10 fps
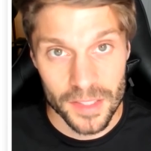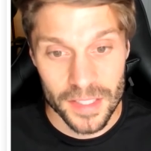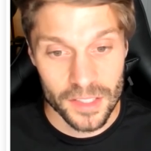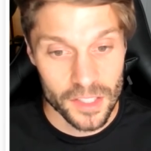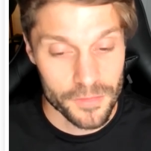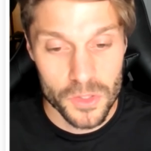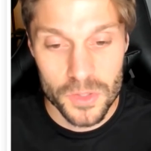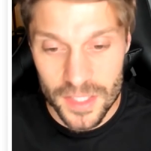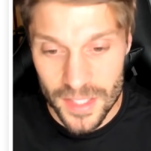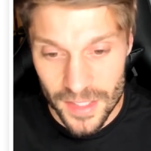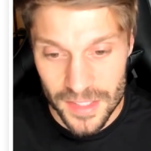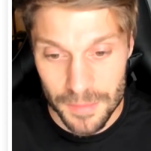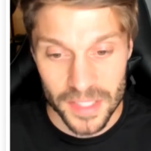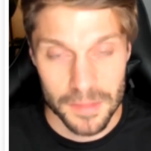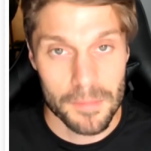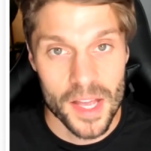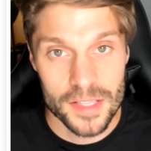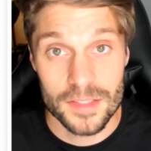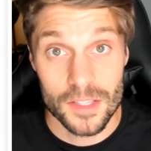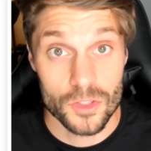It confuses things, it makes a
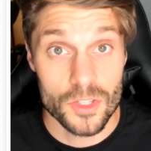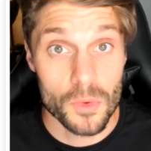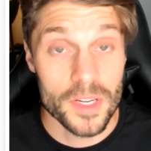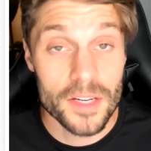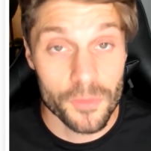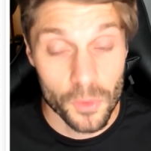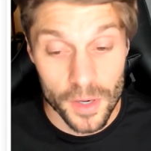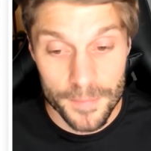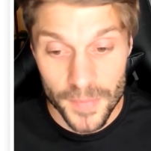mess. There's no need for it.